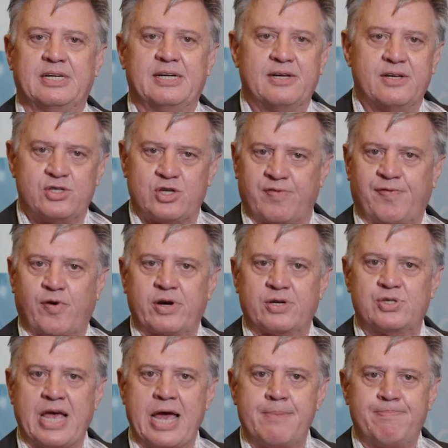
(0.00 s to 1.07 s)
So for
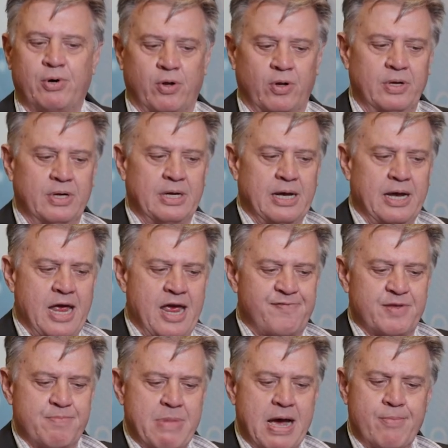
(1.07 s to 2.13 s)
example, if the
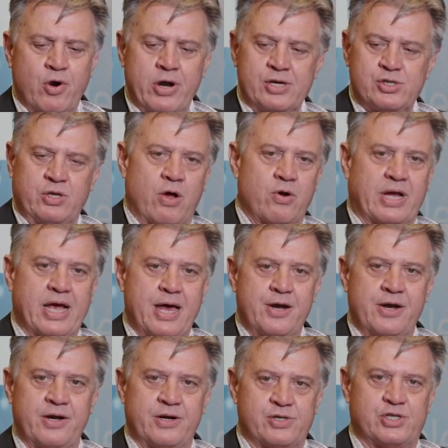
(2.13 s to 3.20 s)
memory is located
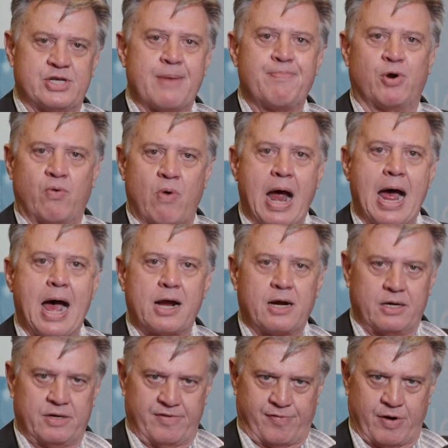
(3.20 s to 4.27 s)
in a separate rack
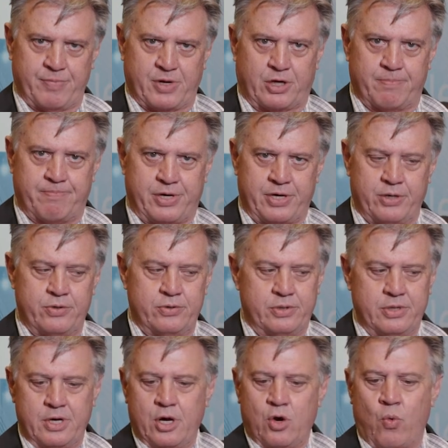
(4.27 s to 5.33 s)
from the compute,
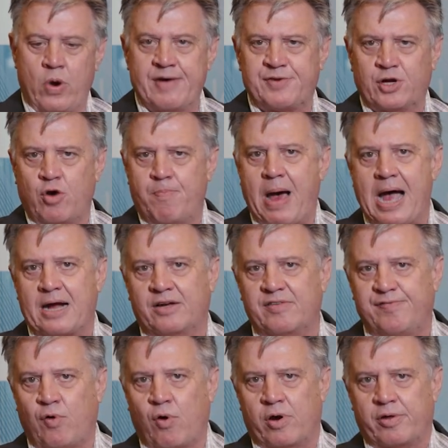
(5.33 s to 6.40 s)
we have to go back and
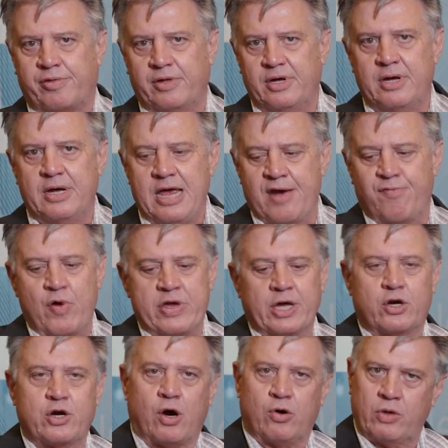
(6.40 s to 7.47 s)
forth. If we can
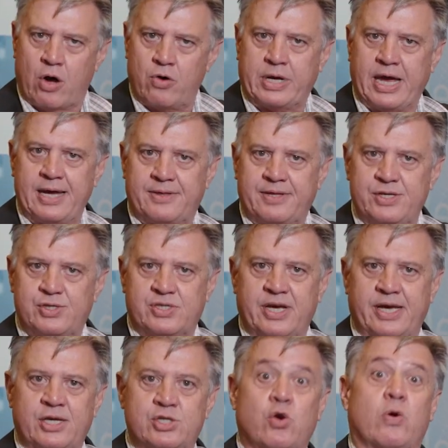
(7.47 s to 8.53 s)
co-locate these
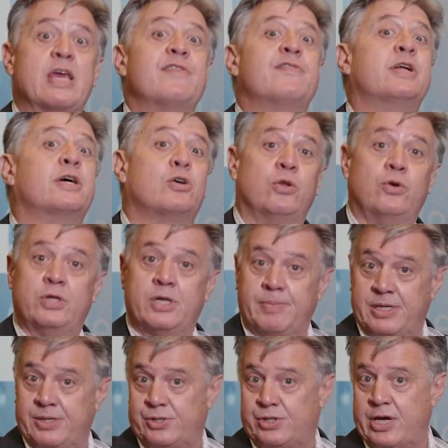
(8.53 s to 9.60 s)
things or even include them in
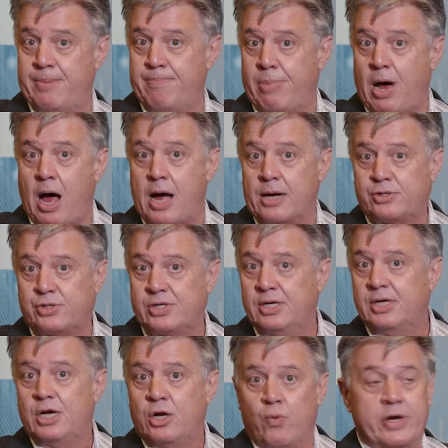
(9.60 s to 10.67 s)
the same box,
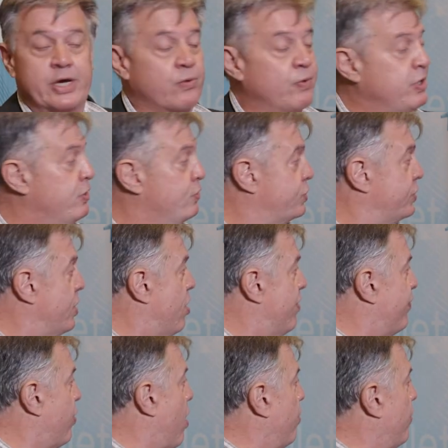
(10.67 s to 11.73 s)
we can reduce the
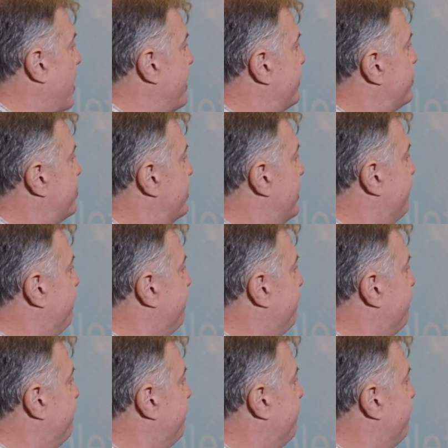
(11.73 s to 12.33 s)
overall latency.